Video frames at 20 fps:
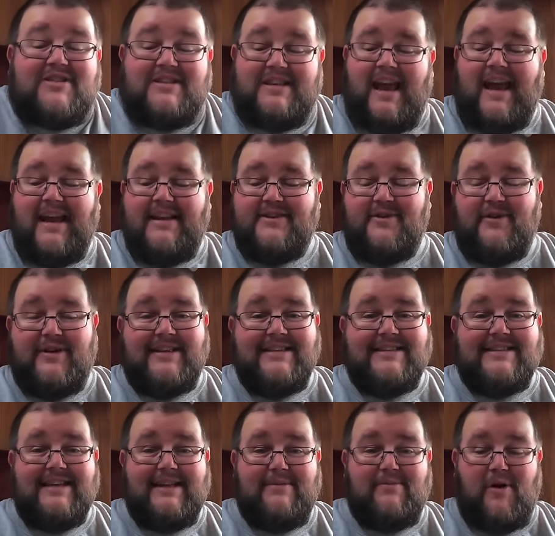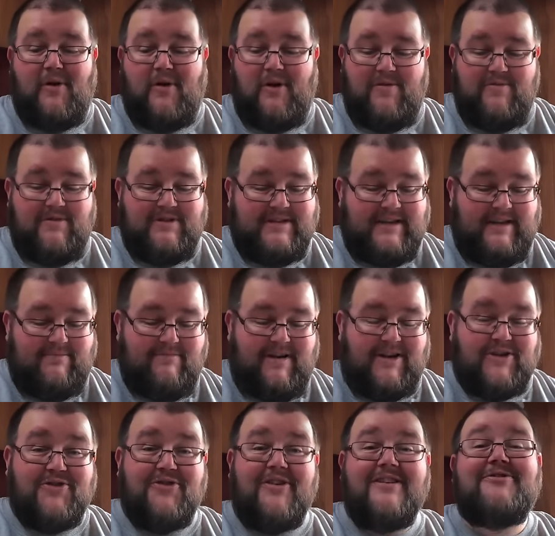there so I can see the motorhome and see,
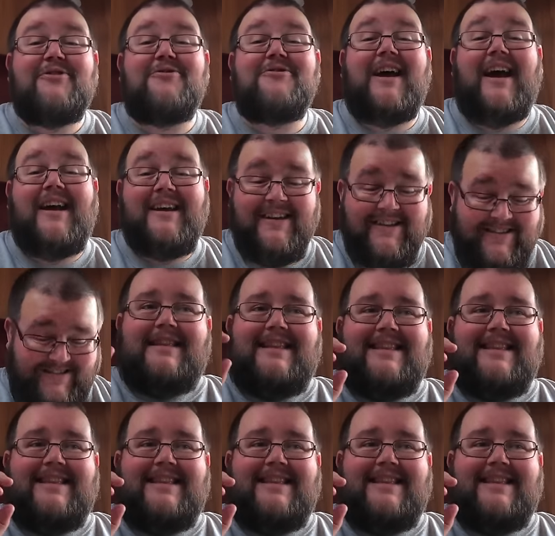make sure it's okay.